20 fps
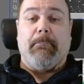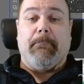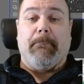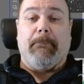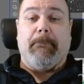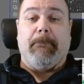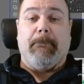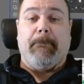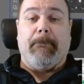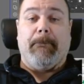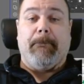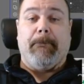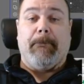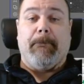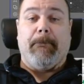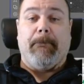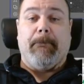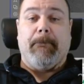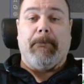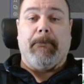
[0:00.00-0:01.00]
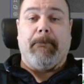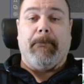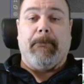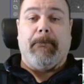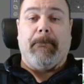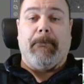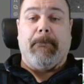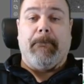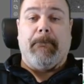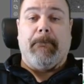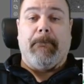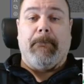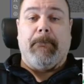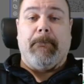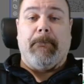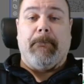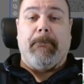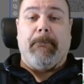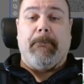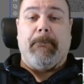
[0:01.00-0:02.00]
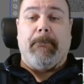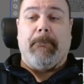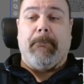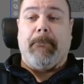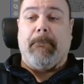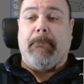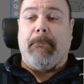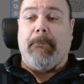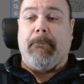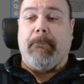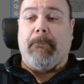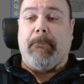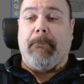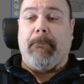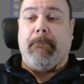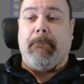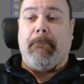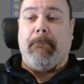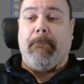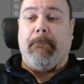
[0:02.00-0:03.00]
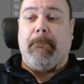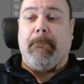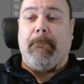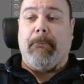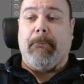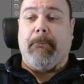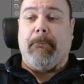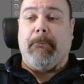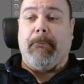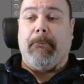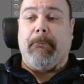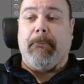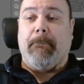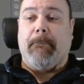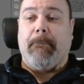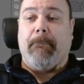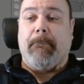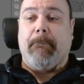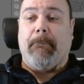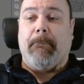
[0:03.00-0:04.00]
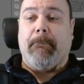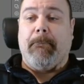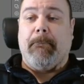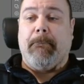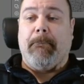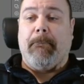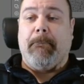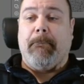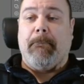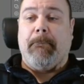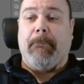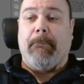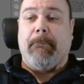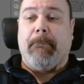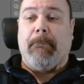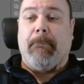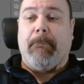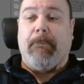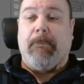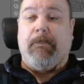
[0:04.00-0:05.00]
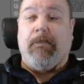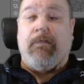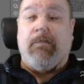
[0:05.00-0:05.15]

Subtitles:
Nobody speaks.